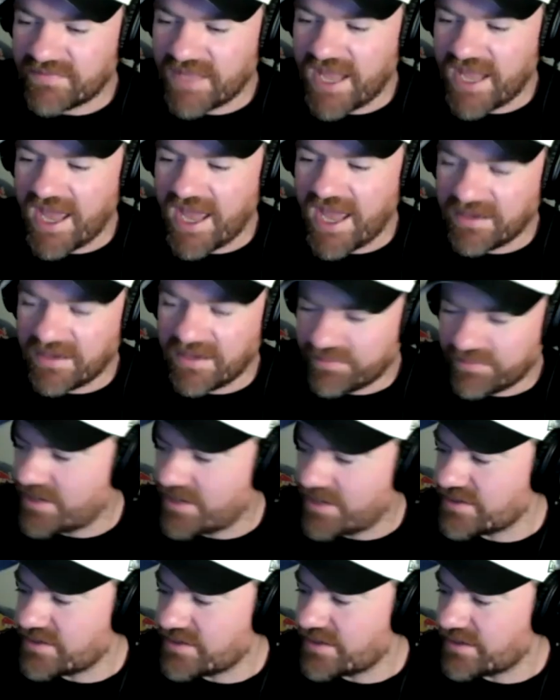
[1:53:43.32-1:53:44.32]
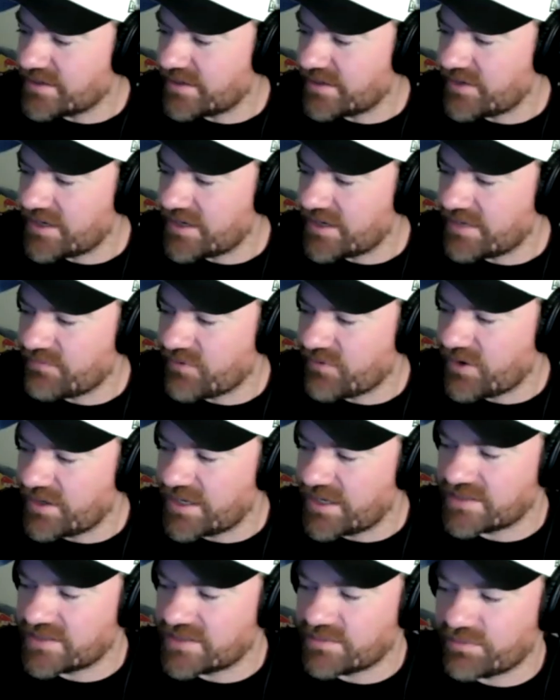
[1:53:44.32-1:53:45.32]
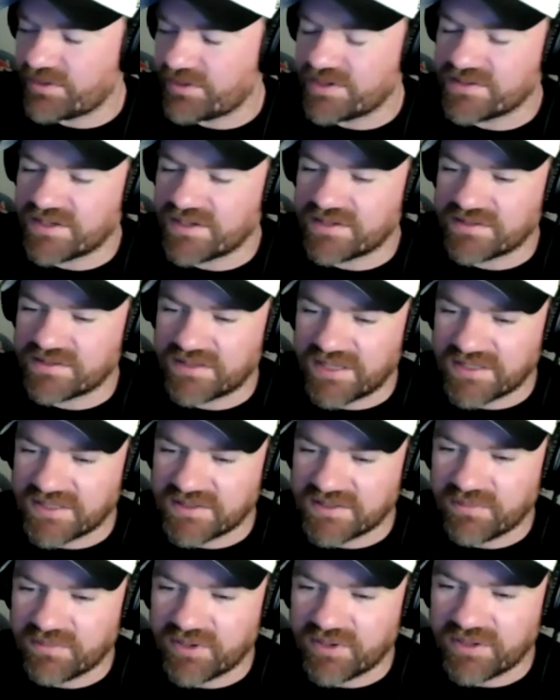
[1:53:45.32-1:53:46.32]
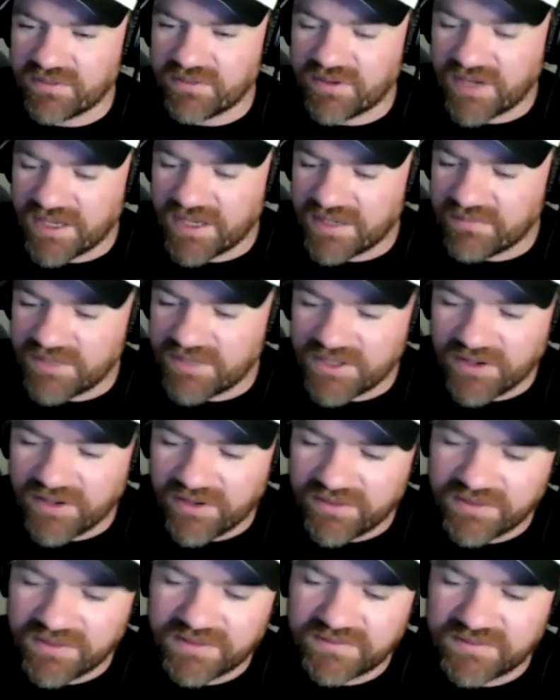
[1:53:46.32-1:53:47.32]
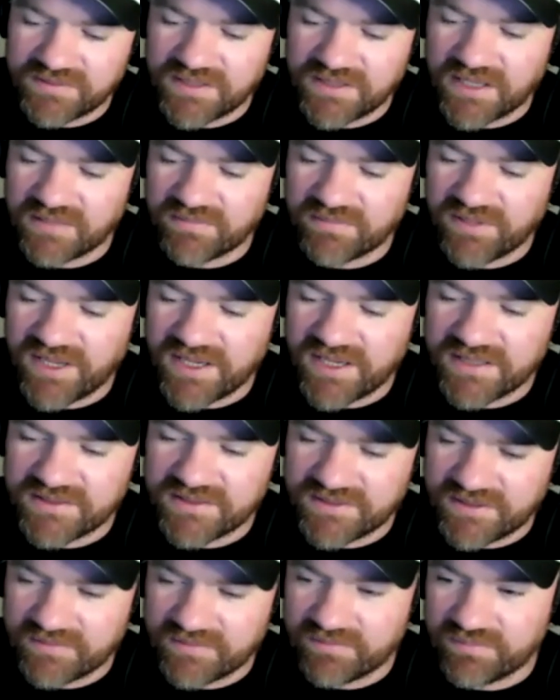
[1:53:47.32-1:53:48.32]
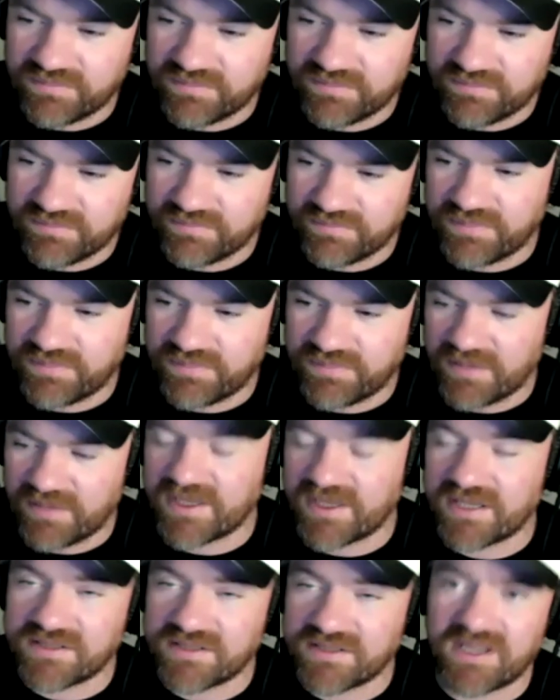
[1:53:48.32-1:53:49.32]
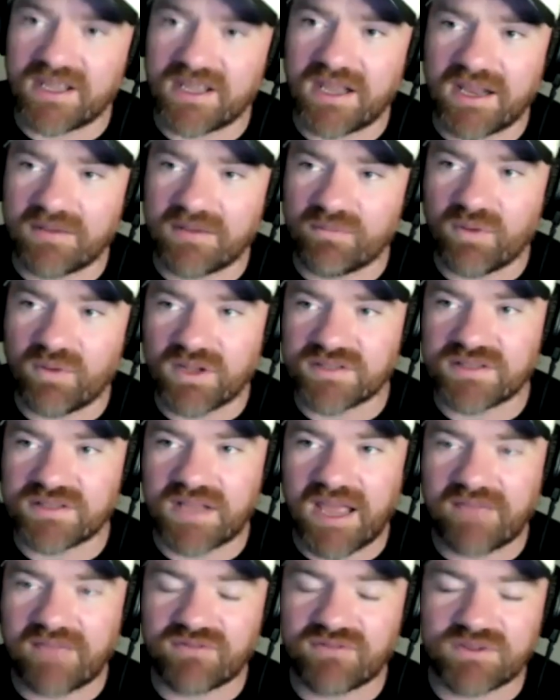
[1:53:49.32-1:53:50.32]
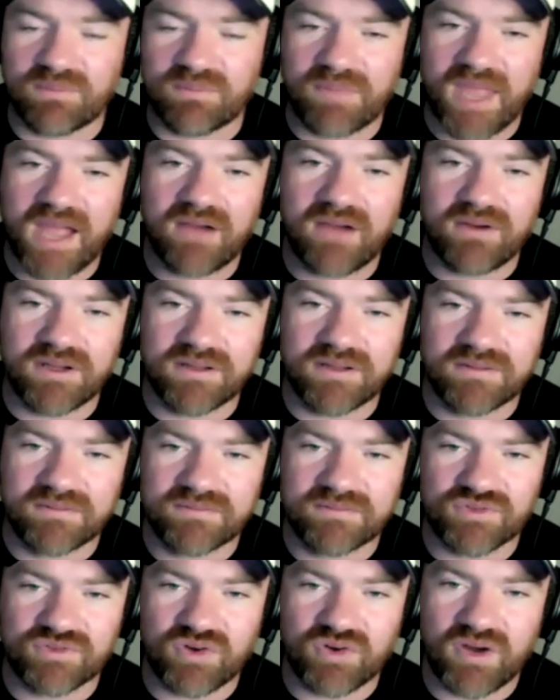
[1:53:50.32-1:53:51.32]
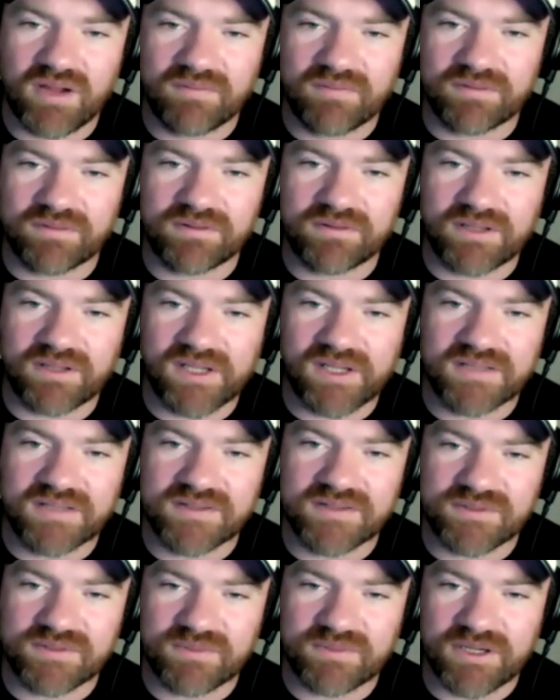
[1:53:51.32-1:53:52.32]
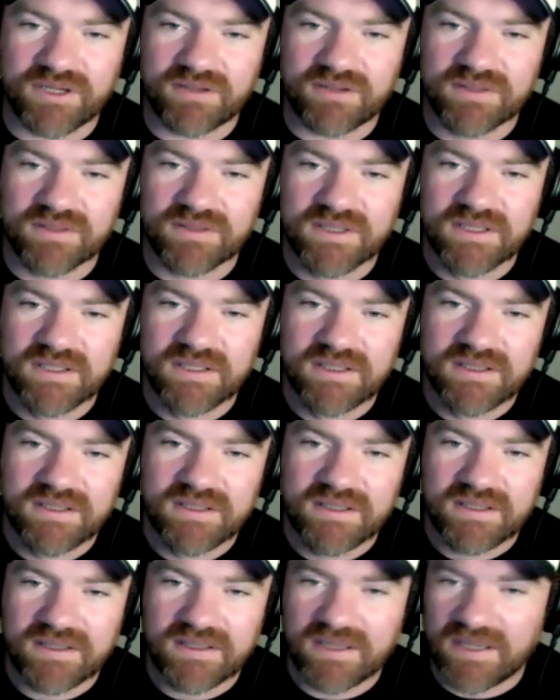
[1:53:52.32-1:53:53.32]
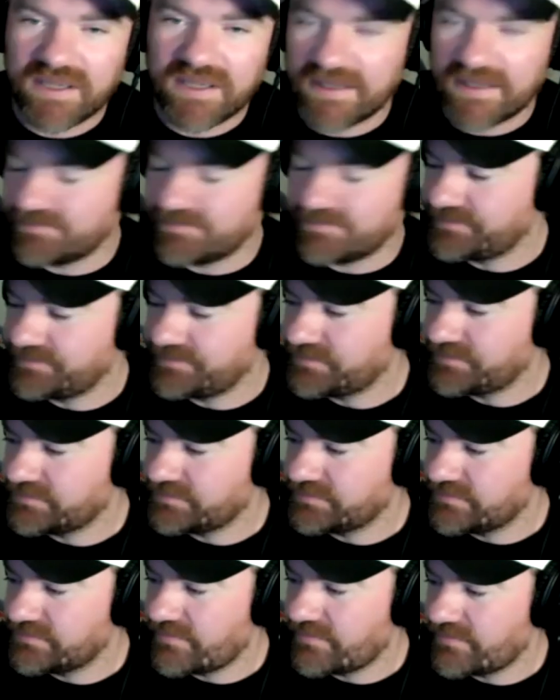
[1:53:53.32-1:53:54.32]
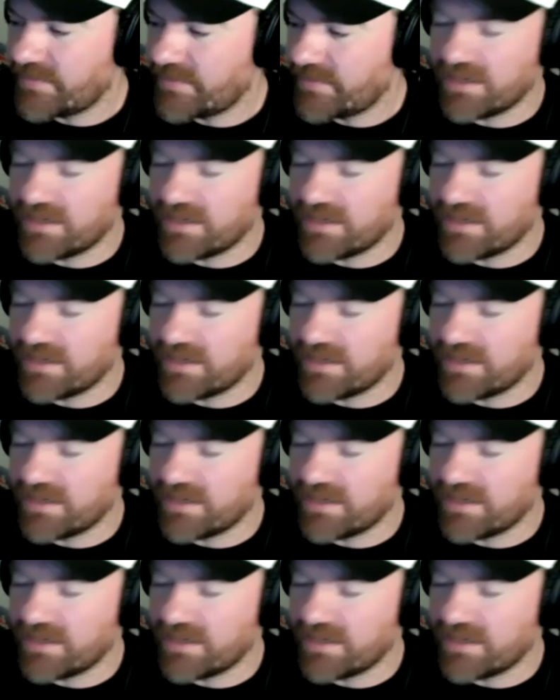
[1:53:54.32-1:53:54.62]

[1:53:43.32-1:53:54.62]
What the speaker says: had a preseason, if he finally has a preseason and gets the body right, and we know that young players that I guess, and ones that have some power drive through the legs as well, um, you